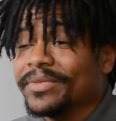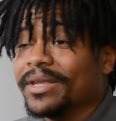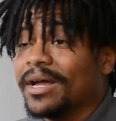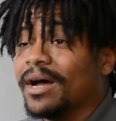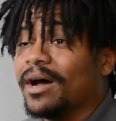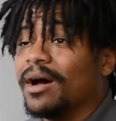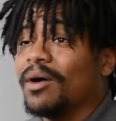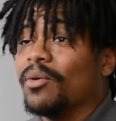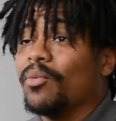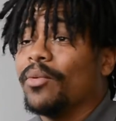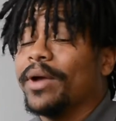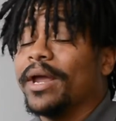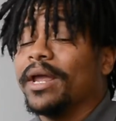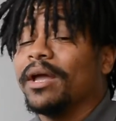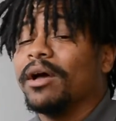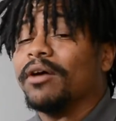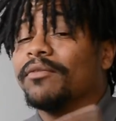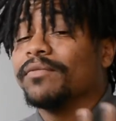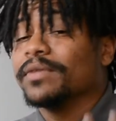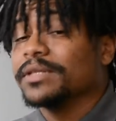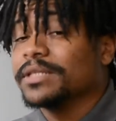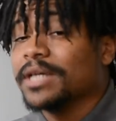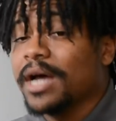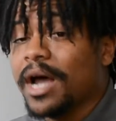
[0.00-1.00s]
way of
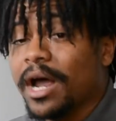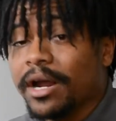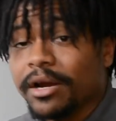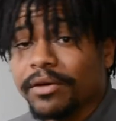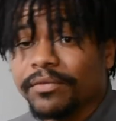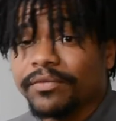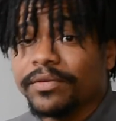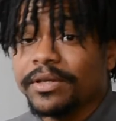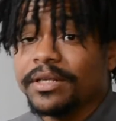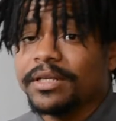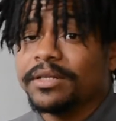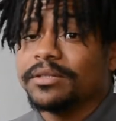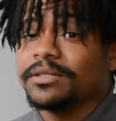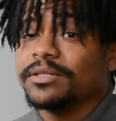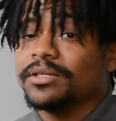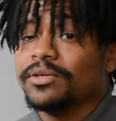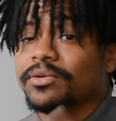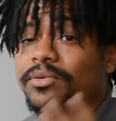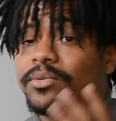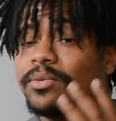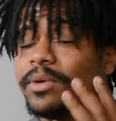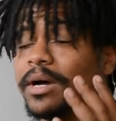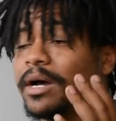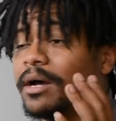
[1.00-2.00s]
photography
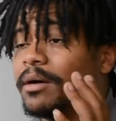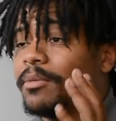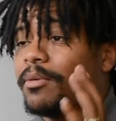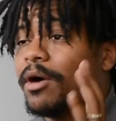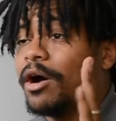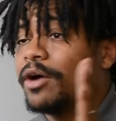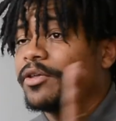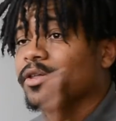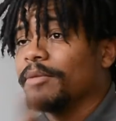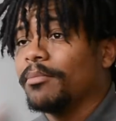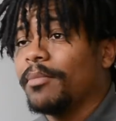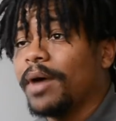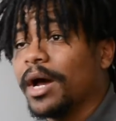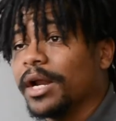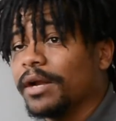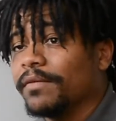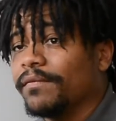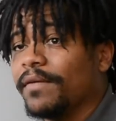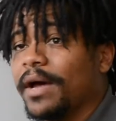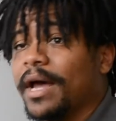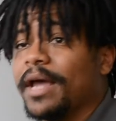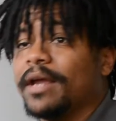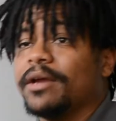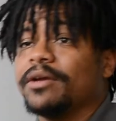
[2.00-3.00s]
into all the
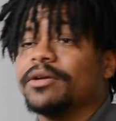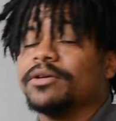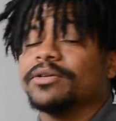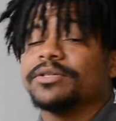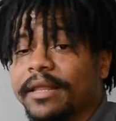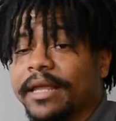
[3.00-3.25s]
modifiers.